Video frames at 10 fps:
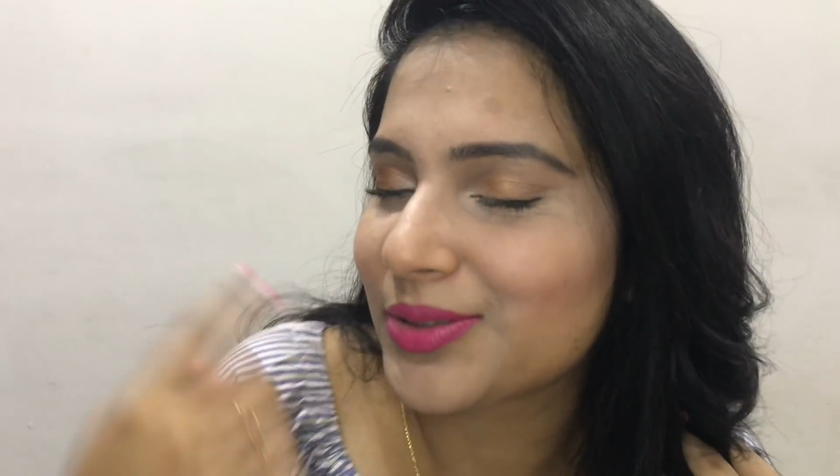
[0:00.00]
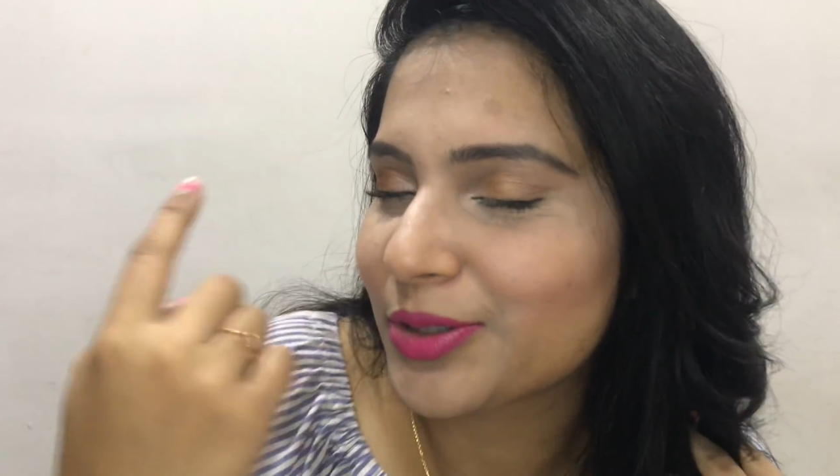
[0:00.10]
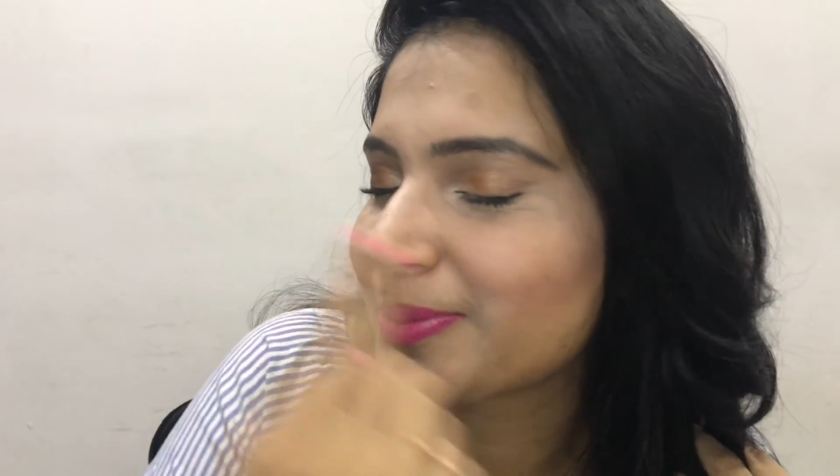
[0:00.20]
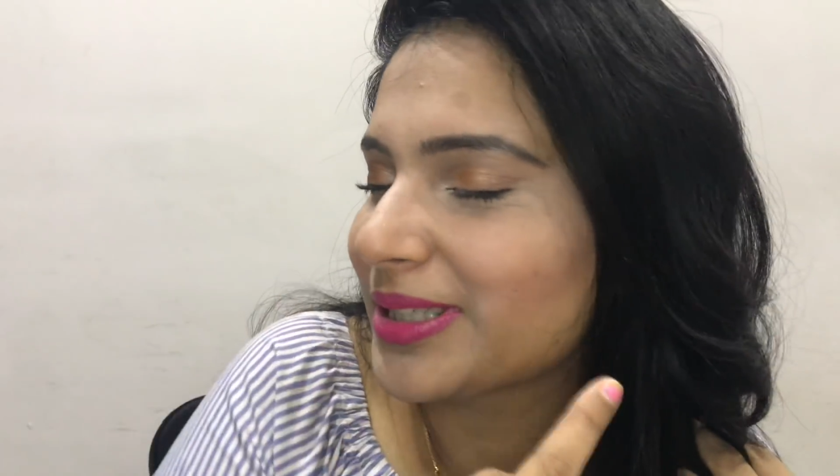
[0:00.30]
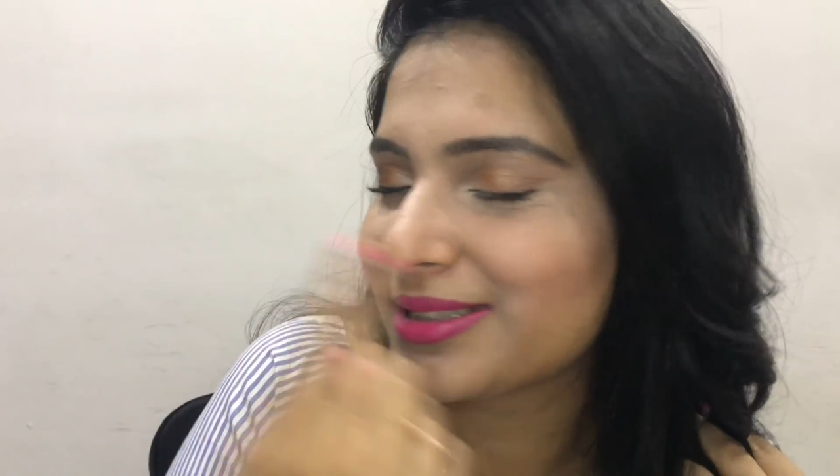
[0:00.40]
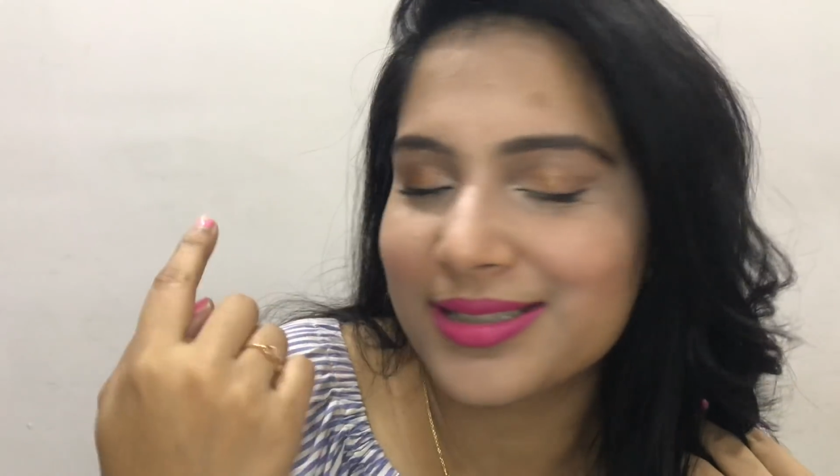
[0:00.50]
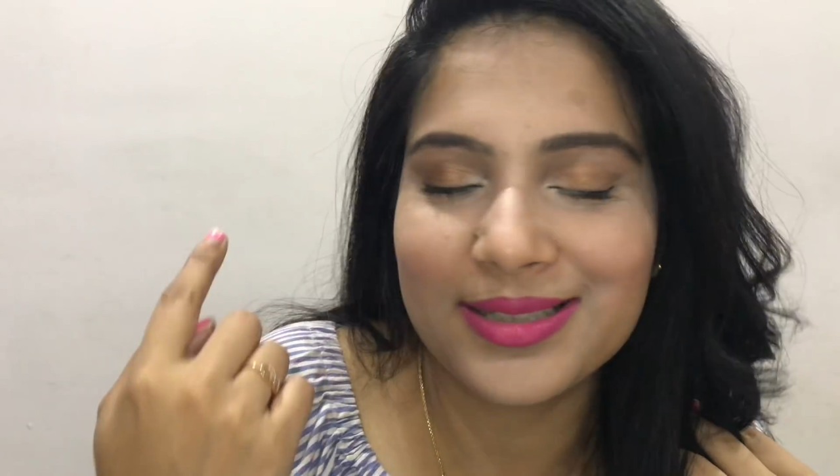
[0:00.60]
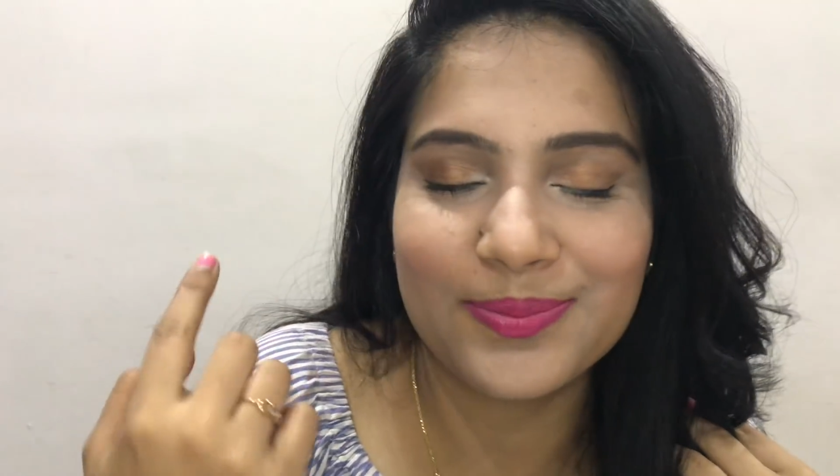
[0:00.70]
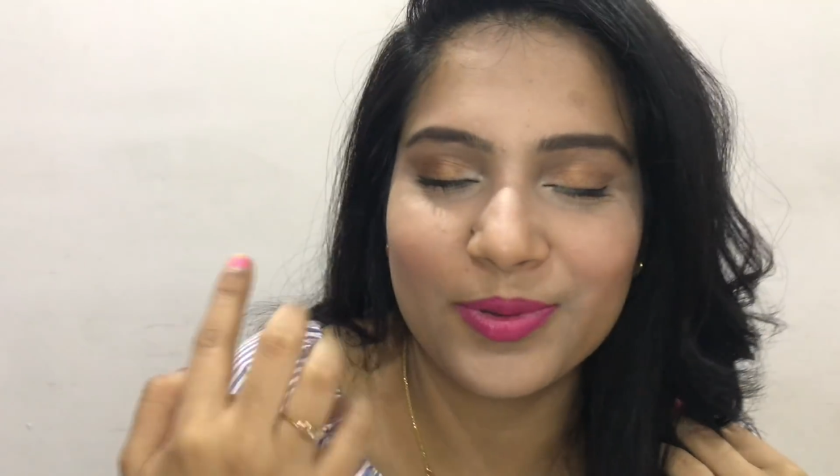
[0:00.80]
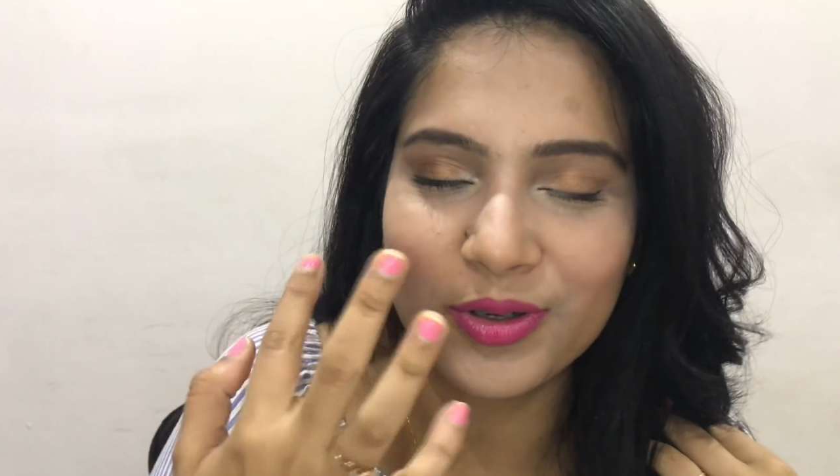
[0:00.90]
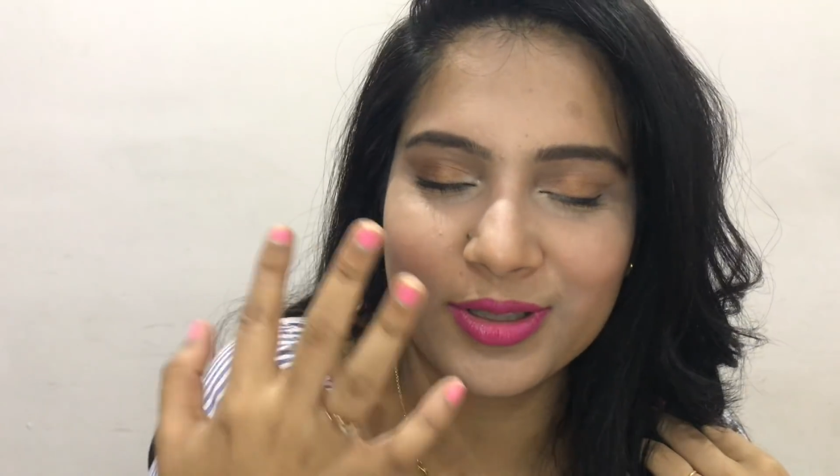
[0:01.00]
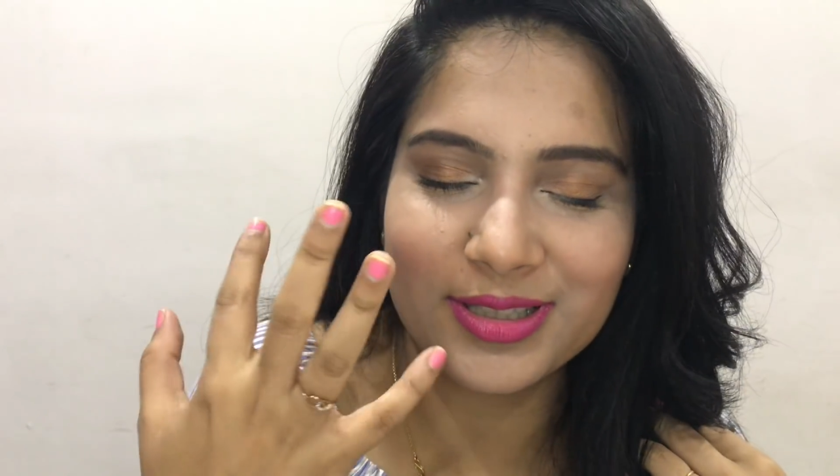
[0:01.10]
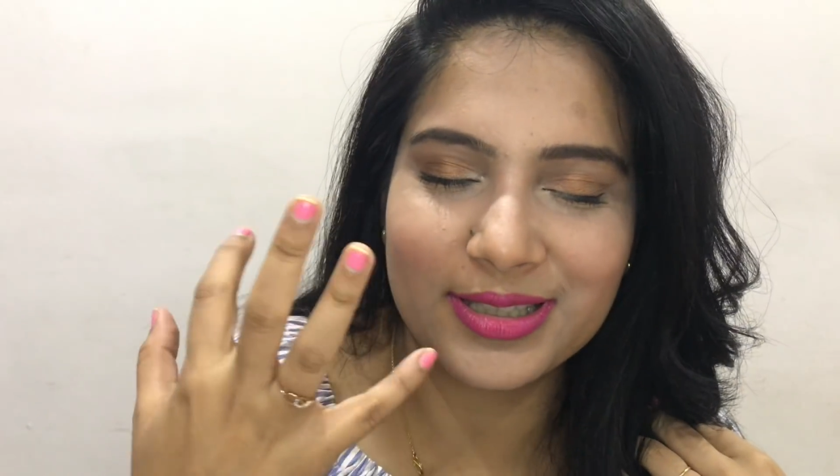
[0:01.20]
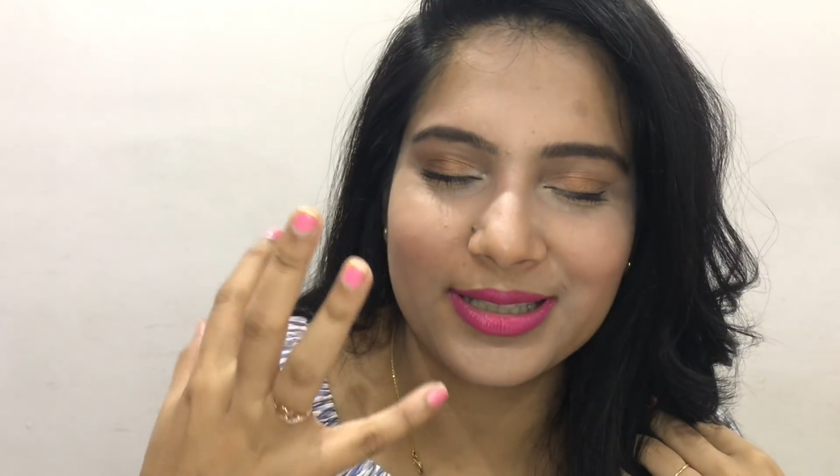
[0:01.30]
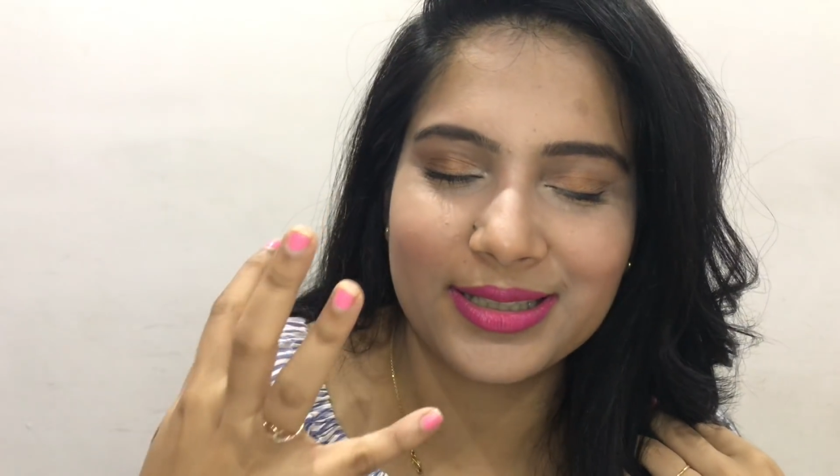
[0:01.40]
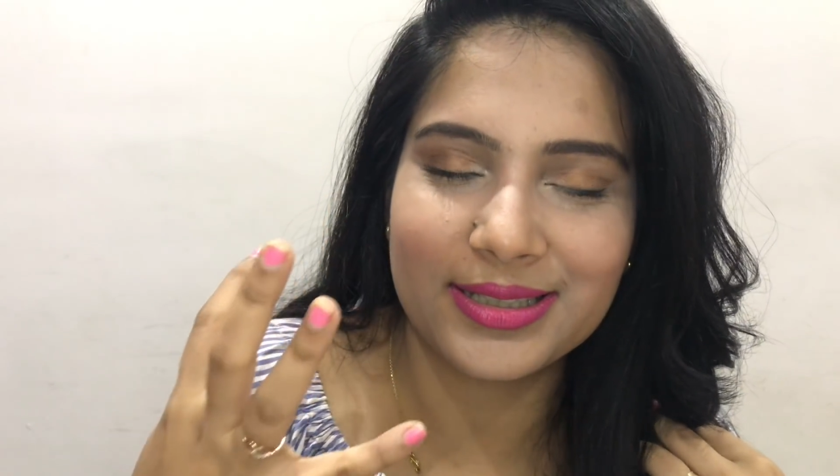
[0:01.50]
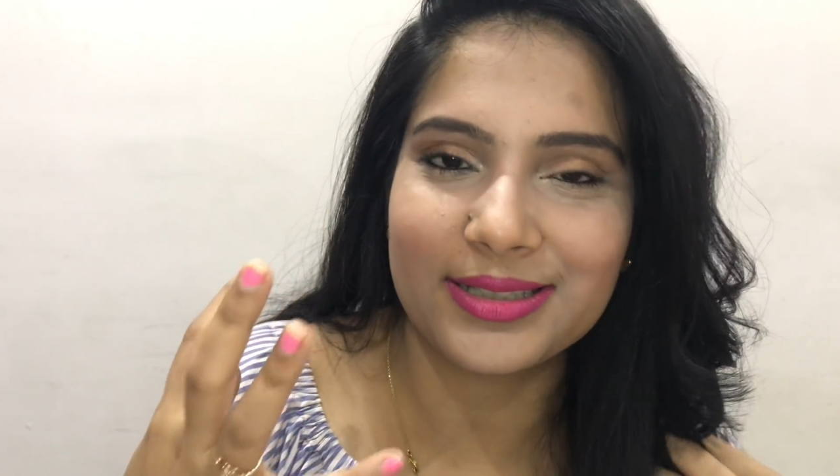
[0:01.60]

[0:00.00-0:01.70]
gonna be this bronzy,